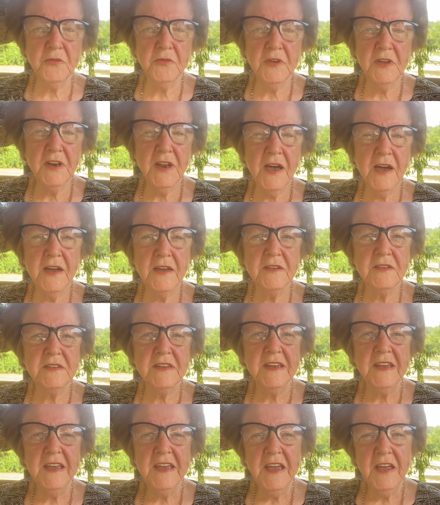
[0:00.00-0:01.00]

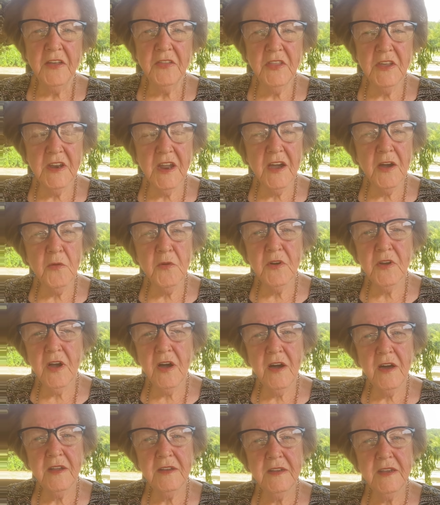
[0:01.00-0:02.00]
realize that our
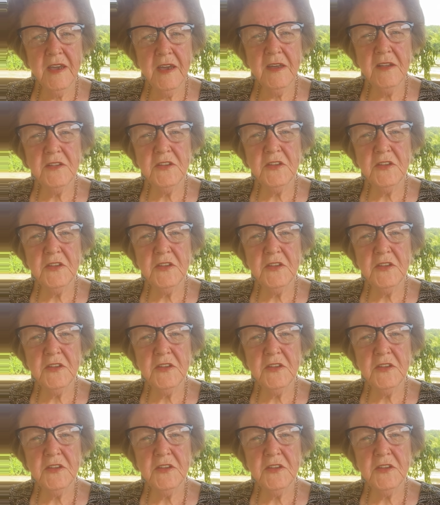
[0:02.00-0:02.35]
God can